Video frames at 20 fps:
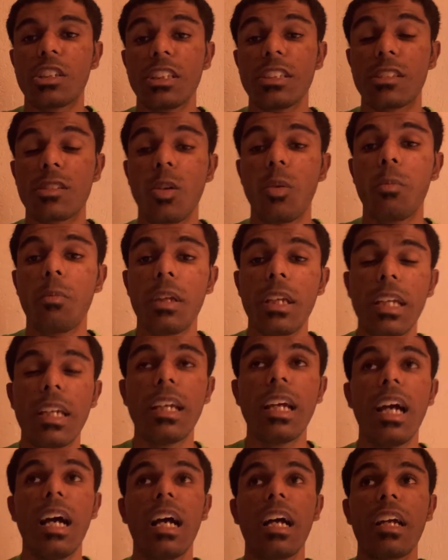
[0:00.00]
And so me,
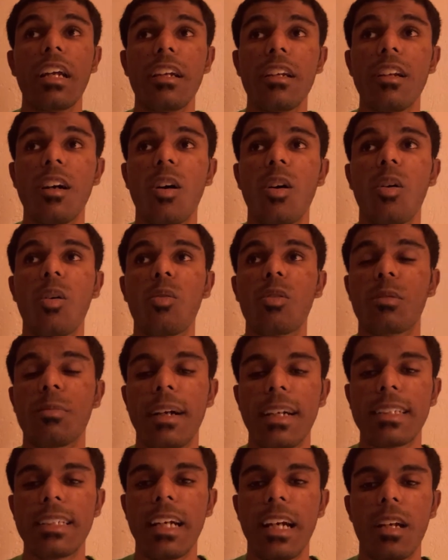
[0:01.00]
with
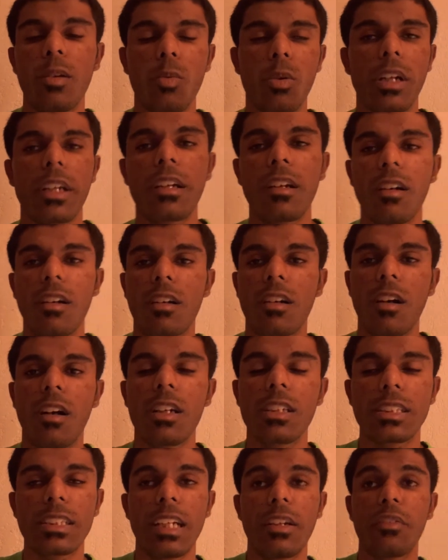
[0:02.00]
my dad working on
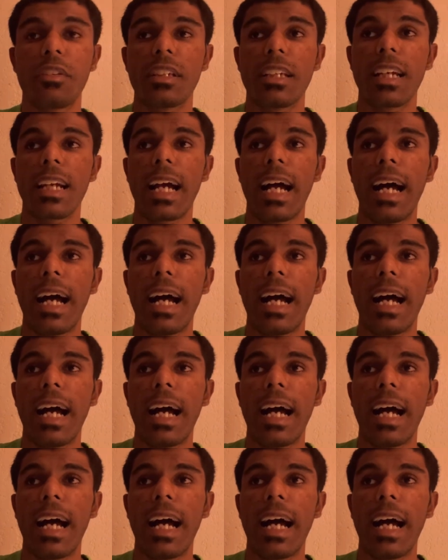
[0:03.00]
cars and everything,